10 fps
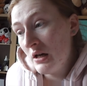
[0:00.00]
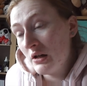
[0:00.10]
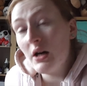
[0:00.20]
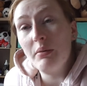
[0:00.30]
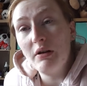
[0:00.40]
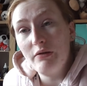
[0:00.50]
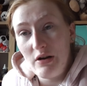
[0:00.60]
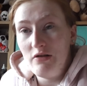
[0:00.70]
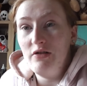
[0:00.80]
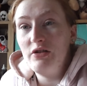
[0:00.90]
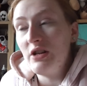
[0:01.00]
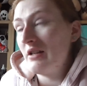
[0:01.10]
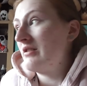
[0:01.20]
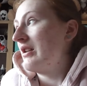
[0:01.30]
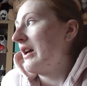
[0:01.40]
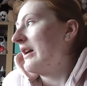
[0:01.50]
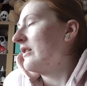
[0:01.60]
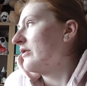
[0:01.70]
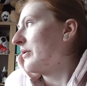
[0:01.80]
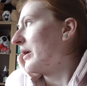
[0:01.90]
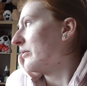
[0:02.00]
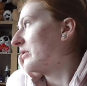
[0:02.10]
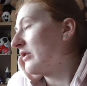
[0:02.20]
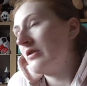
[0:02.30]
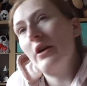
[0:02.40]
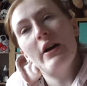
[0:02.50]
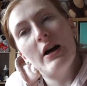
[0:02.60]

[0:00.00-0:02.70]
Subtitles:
a couple of errands yesterday as well because